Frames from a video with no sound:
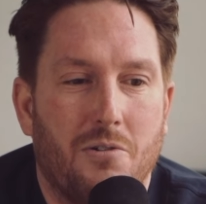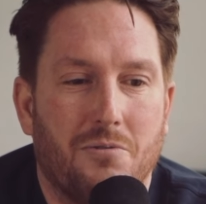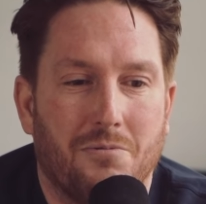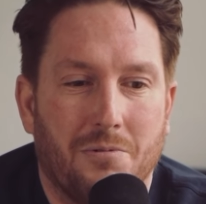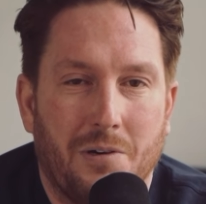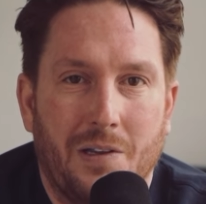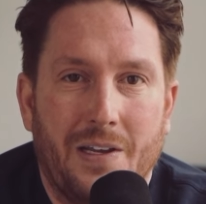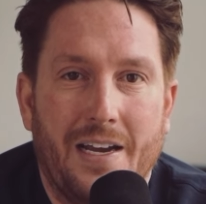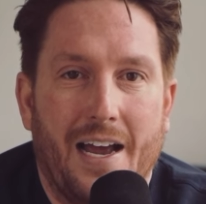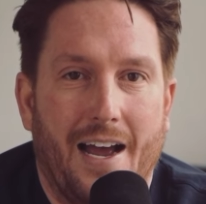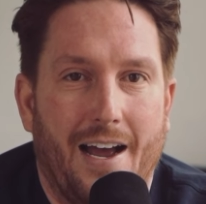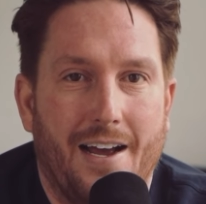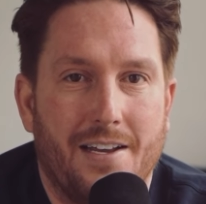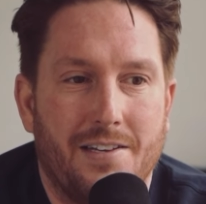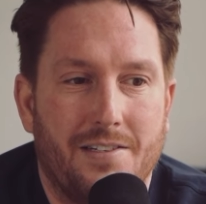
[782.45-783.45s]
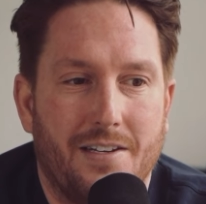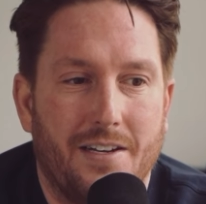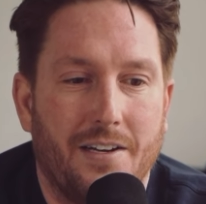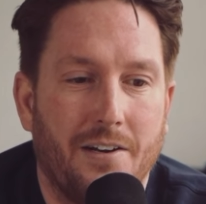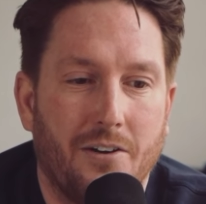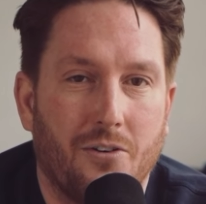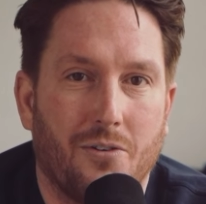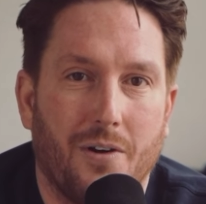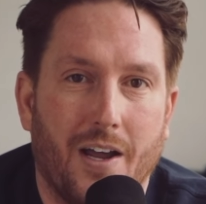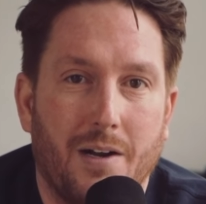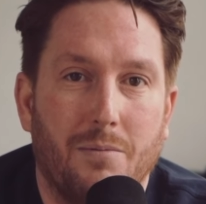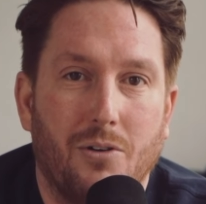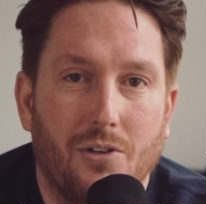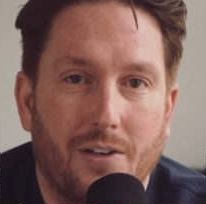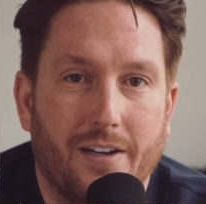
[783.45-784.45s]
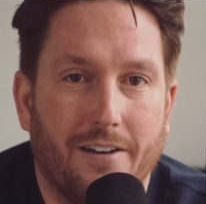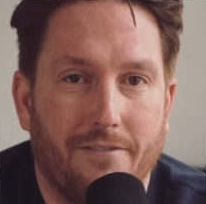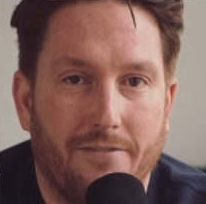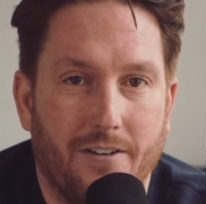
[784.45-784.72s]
really has an incredible look and